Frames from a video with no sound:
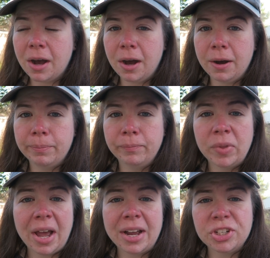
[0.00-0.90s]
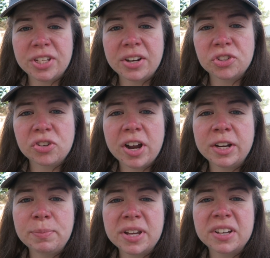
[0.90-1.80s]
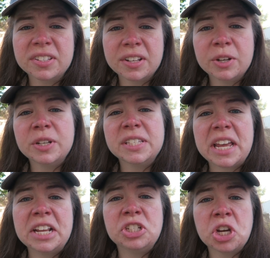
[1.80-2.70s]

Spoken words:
I just got distracted because there is a